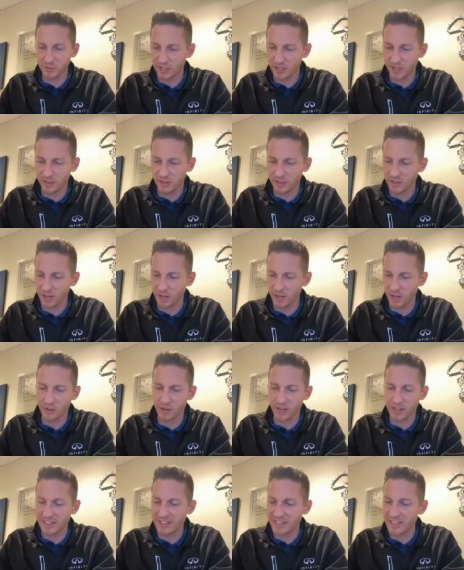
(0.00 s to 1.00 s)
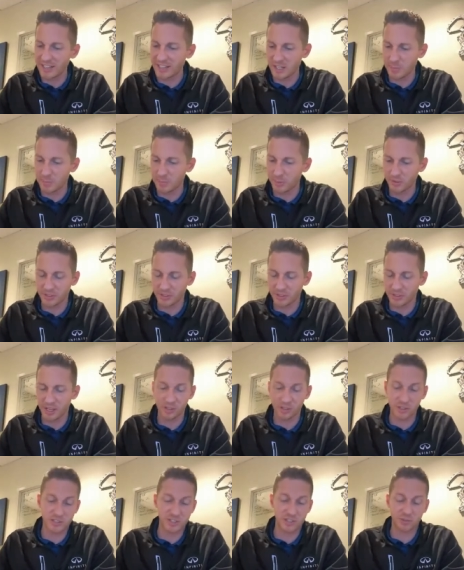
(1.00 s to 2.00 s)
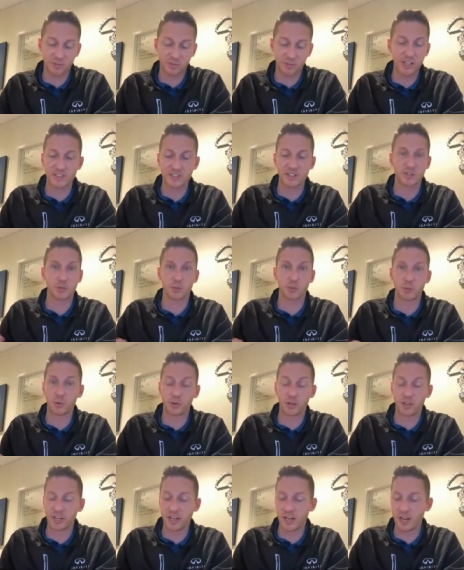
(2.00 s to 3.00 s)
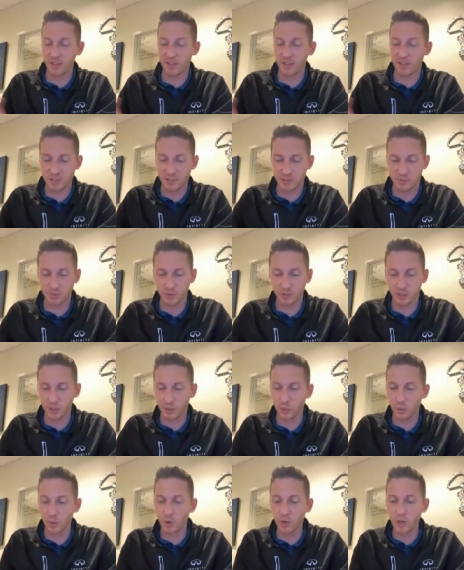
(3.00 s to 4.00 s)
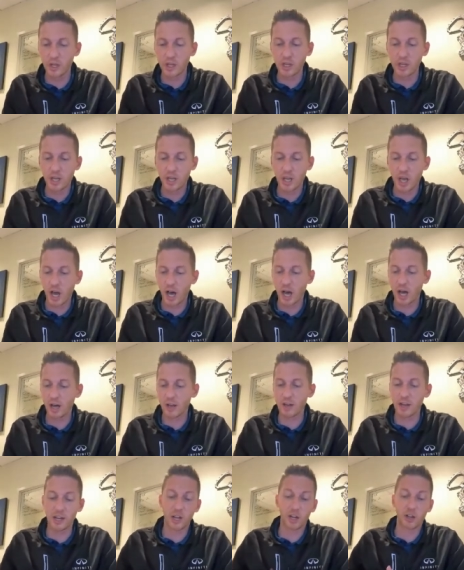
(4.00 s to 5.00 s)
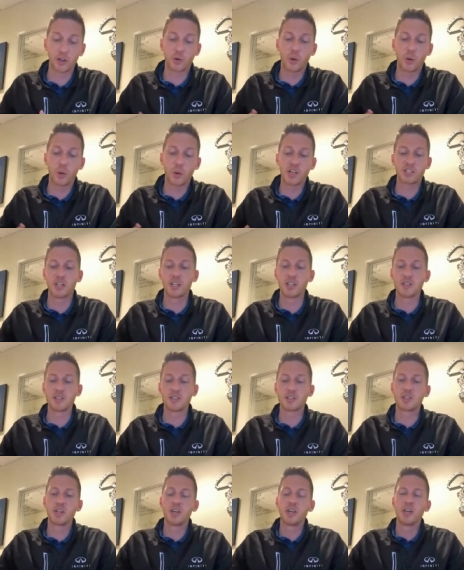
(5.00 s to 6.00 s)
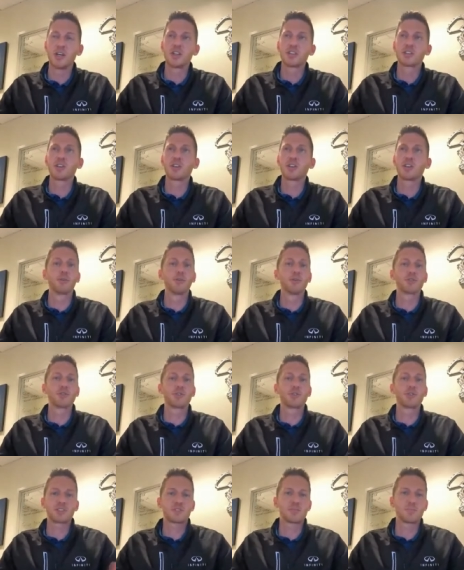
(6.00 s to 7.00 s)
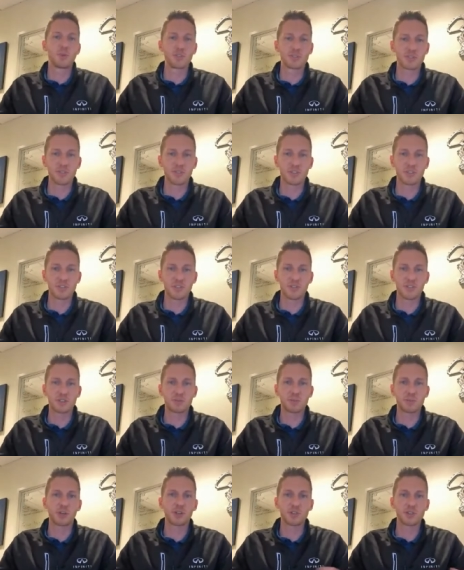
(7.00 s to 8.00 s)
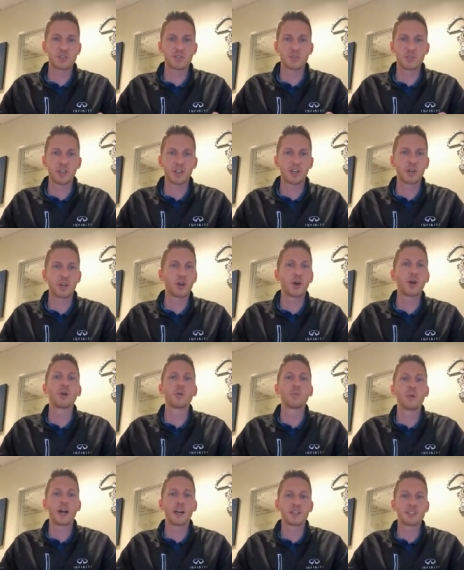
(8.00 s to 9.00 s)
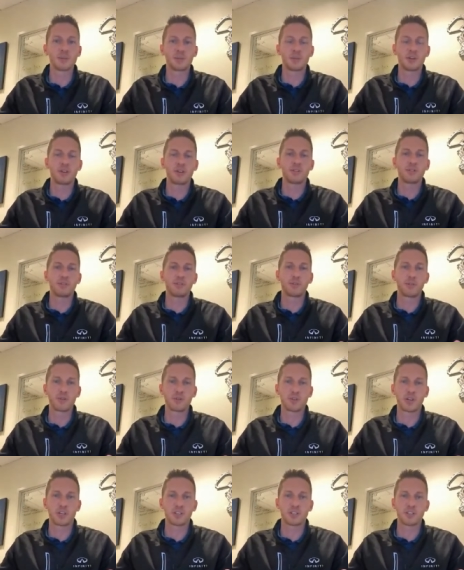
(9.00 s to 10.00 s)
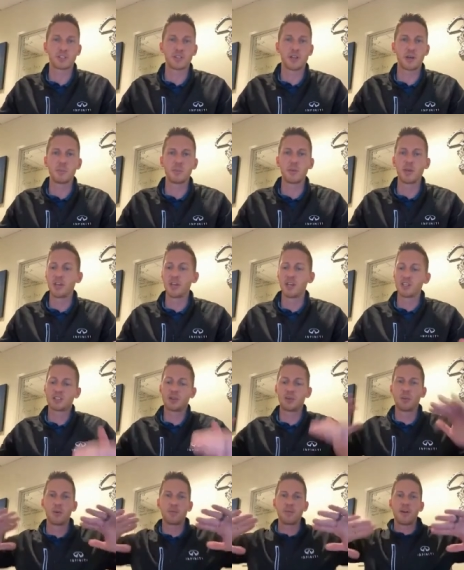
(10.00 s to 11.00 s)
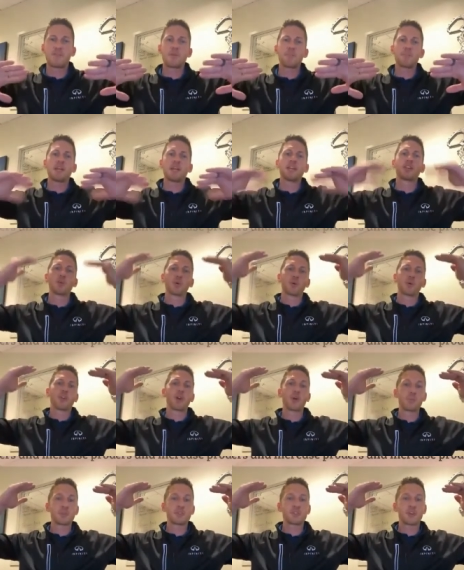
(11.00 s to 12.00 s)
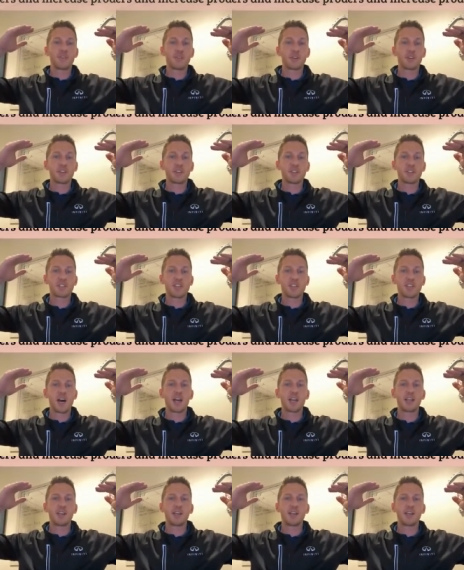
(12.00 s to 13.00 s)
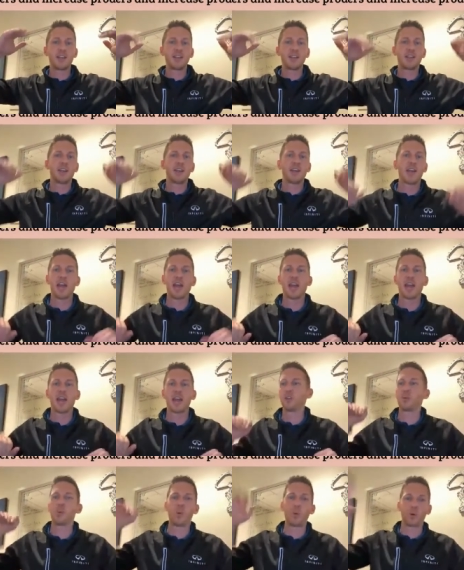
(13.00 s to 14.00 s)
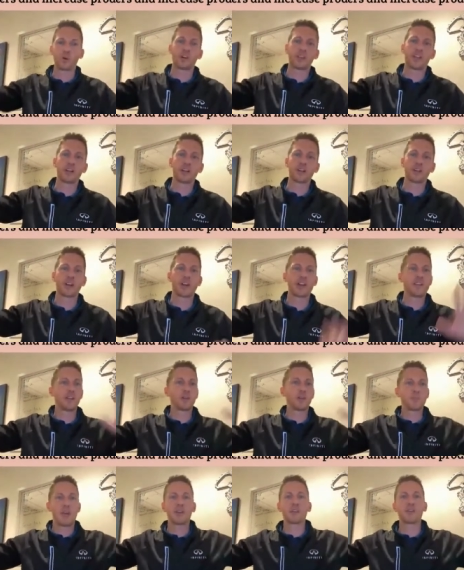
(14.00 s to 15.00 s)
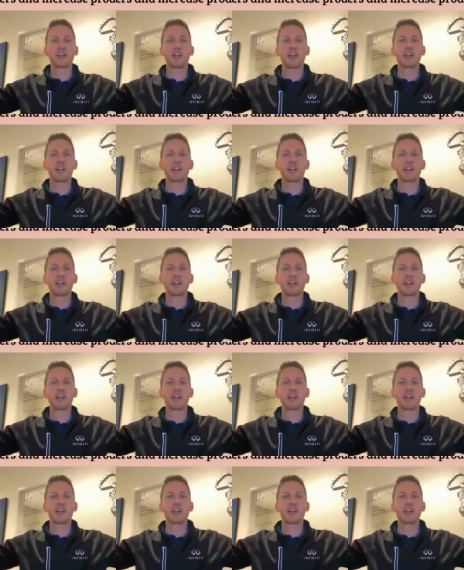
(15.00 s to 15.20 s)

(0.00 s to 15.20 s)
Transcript: was any of the other ideas I put down here, because I read into this report, and again, I think it's really cool. Another question is, some food trucks, most of us have experienced, going and buying something off of a food truck at this time. Some of them have a big door that opens off on the side, and you order here and then you pay right